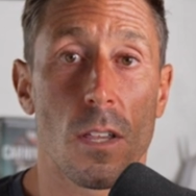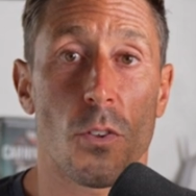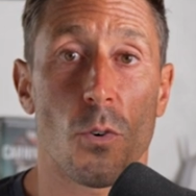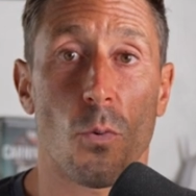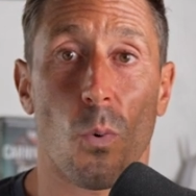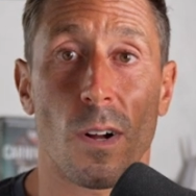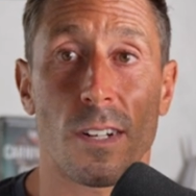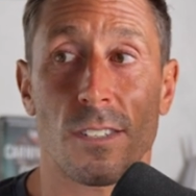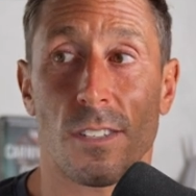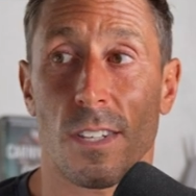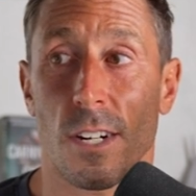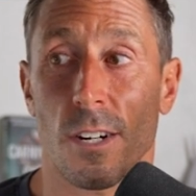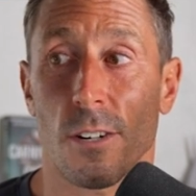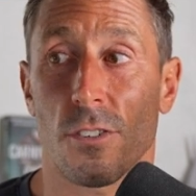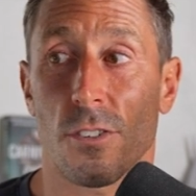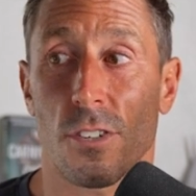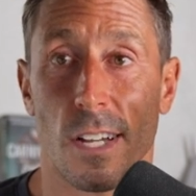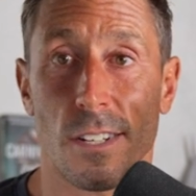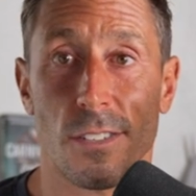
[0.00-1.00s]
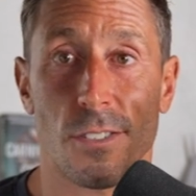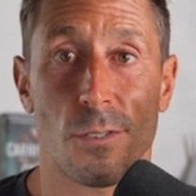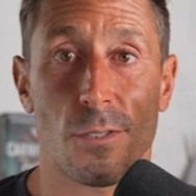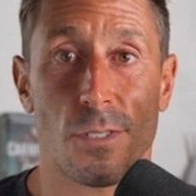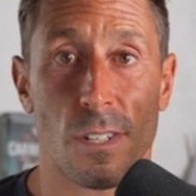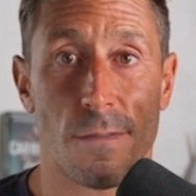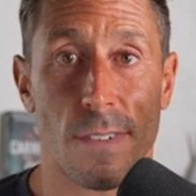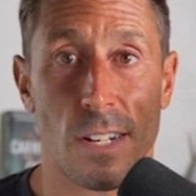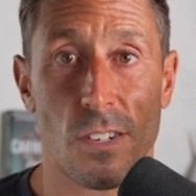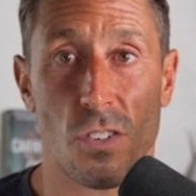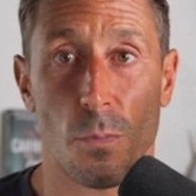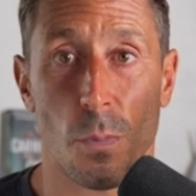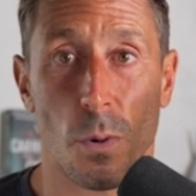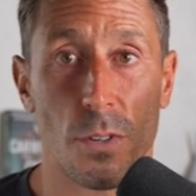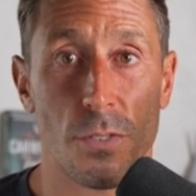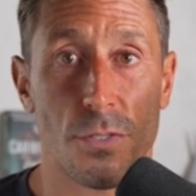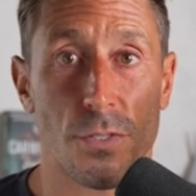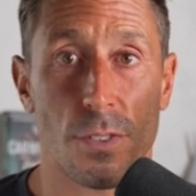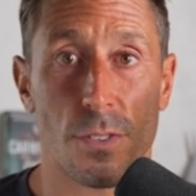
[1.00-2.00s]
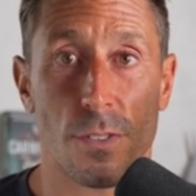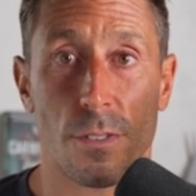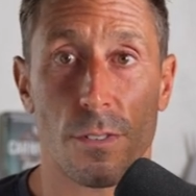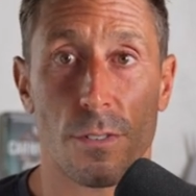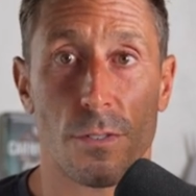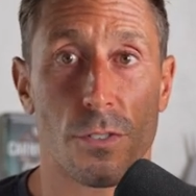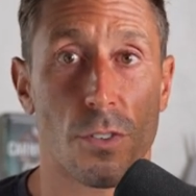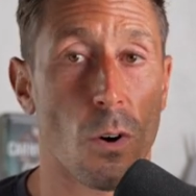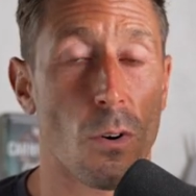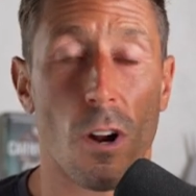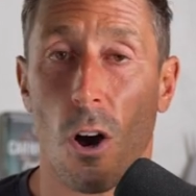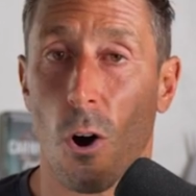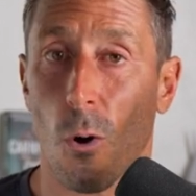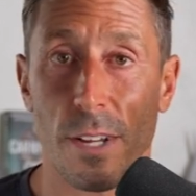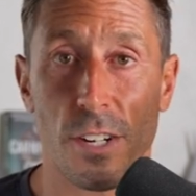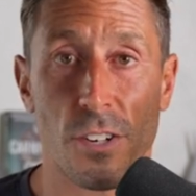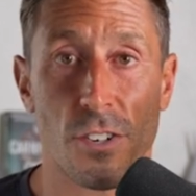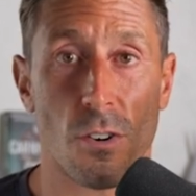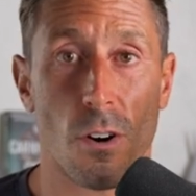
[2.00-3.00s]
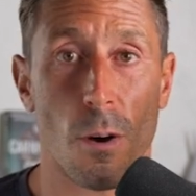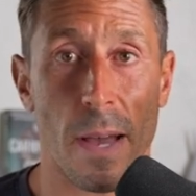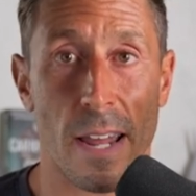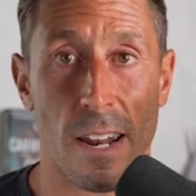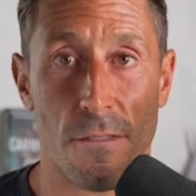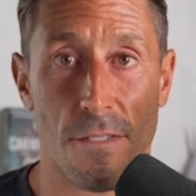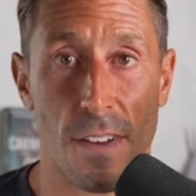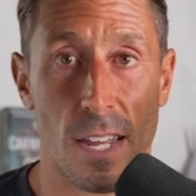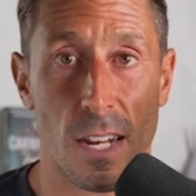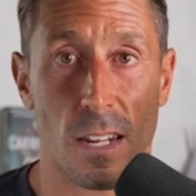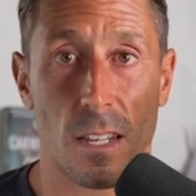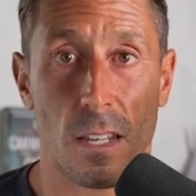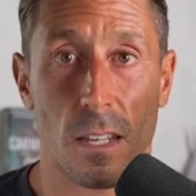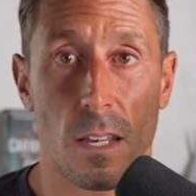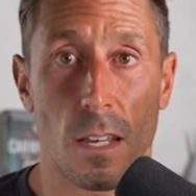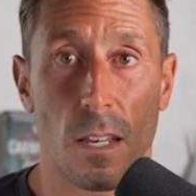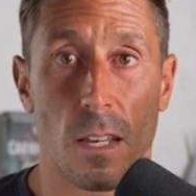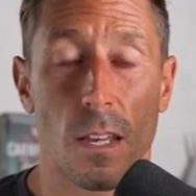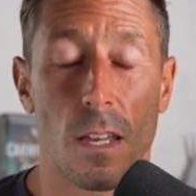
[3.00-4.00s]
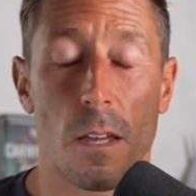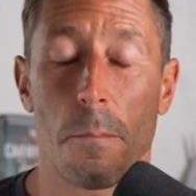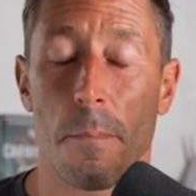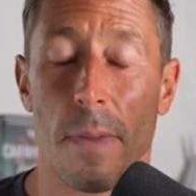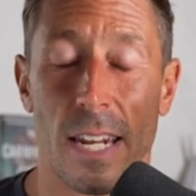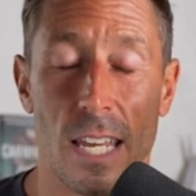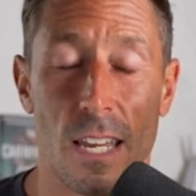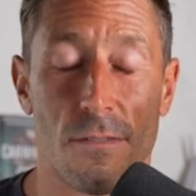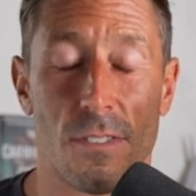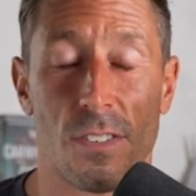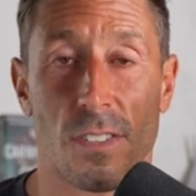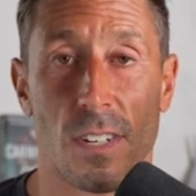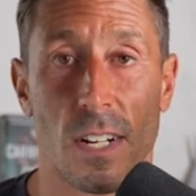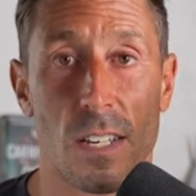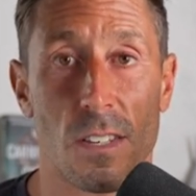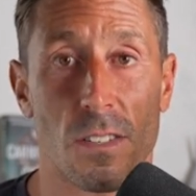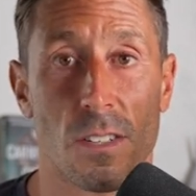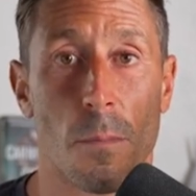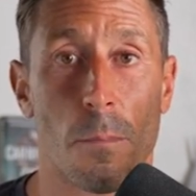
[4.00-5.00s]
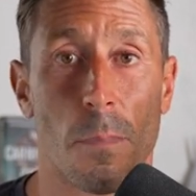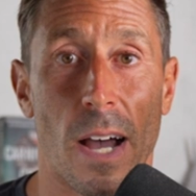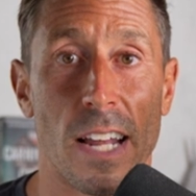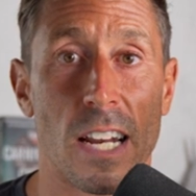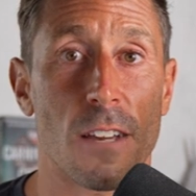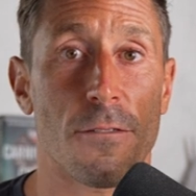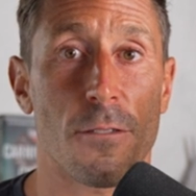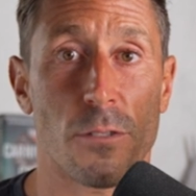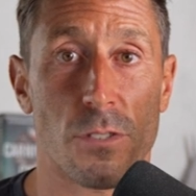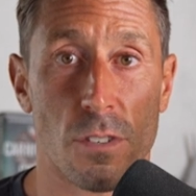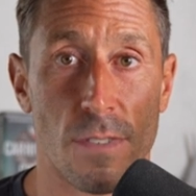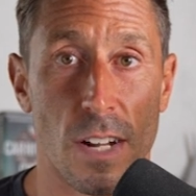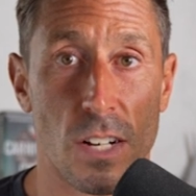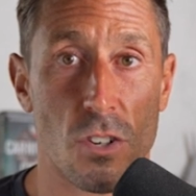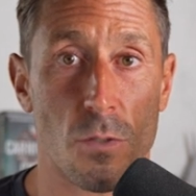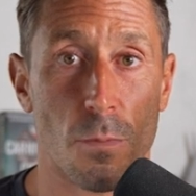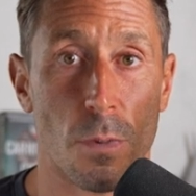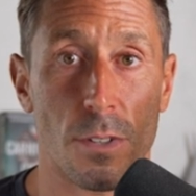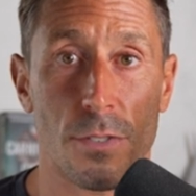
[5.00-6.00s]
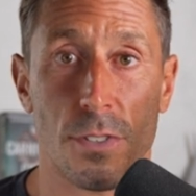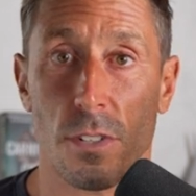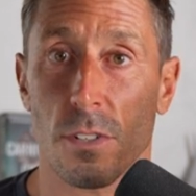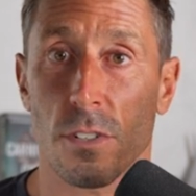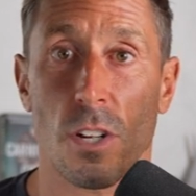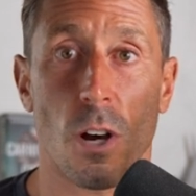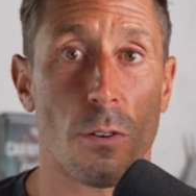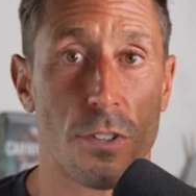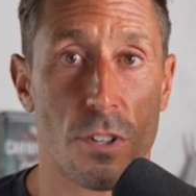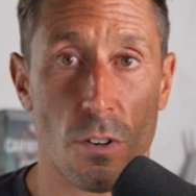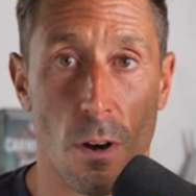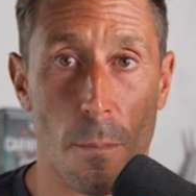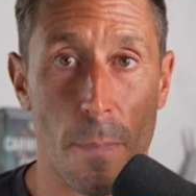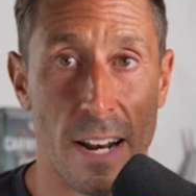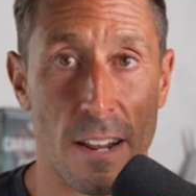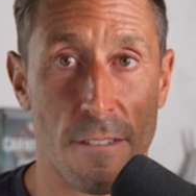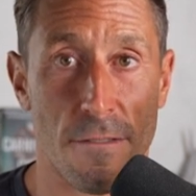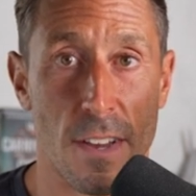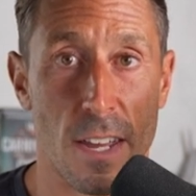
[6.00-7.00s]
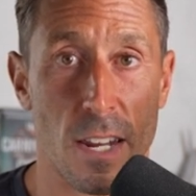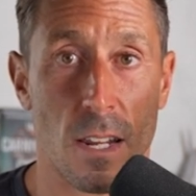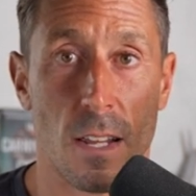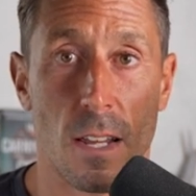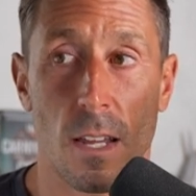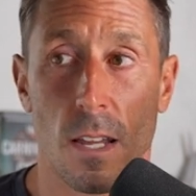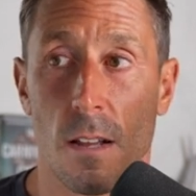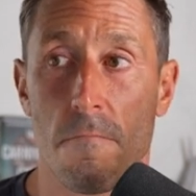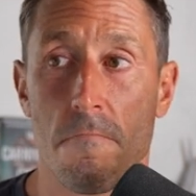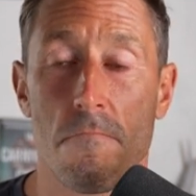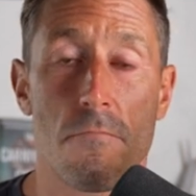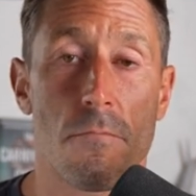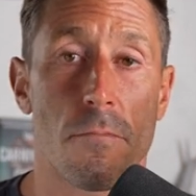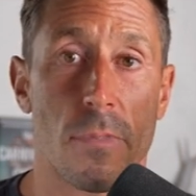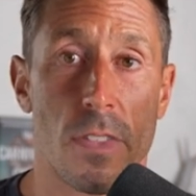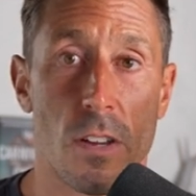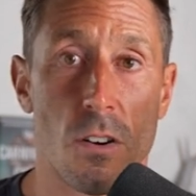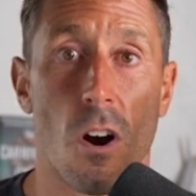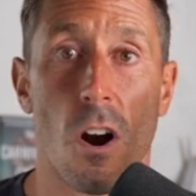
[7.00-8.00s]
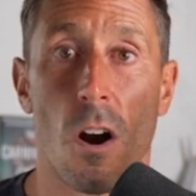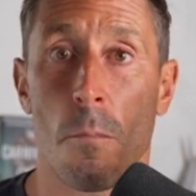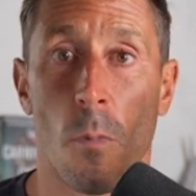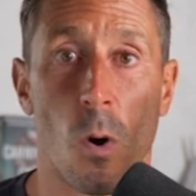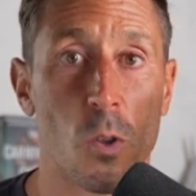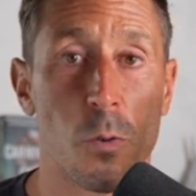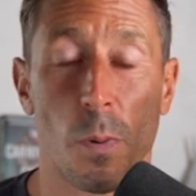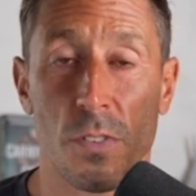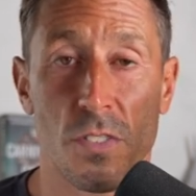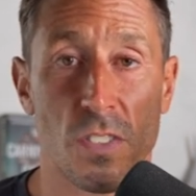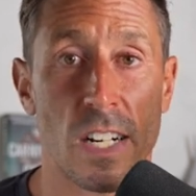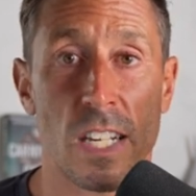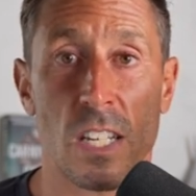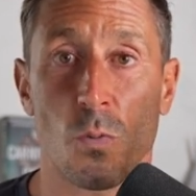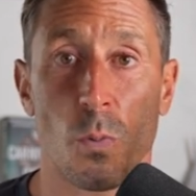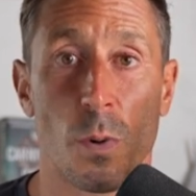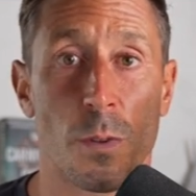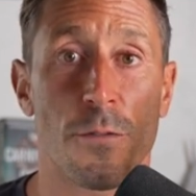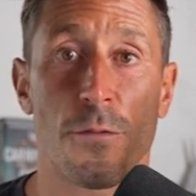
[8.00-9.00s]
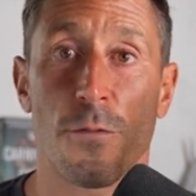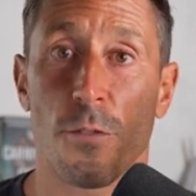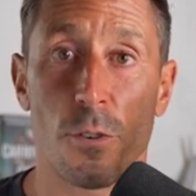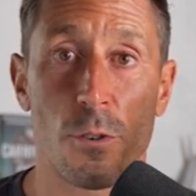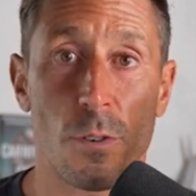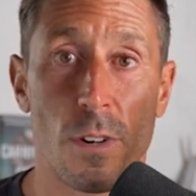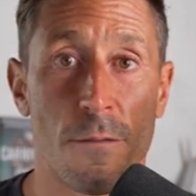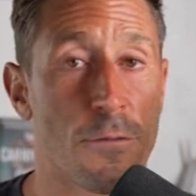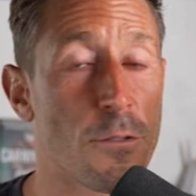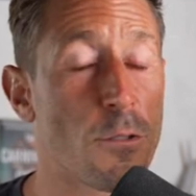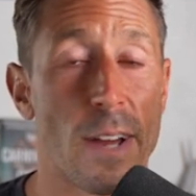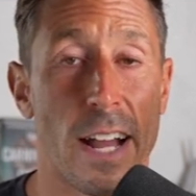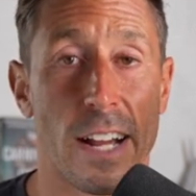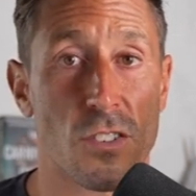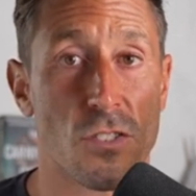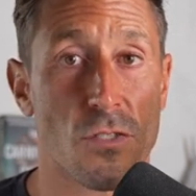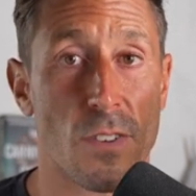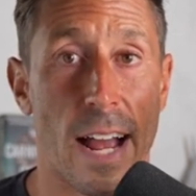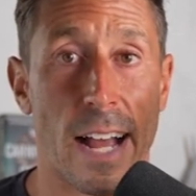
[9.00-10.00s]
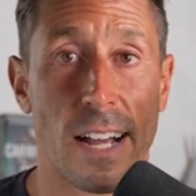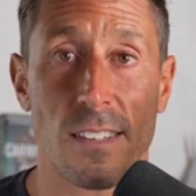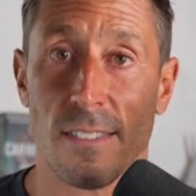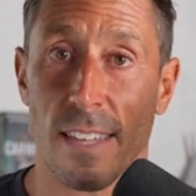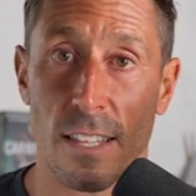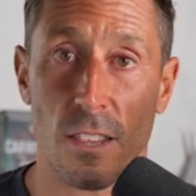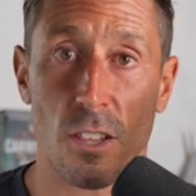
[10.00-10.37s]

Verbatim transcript: The ones that are just using vegetables don't always show a benefit. Many of the studies combining fruits and vegetables don't show a benefit. There are multiple studies with fruit and fruit extracts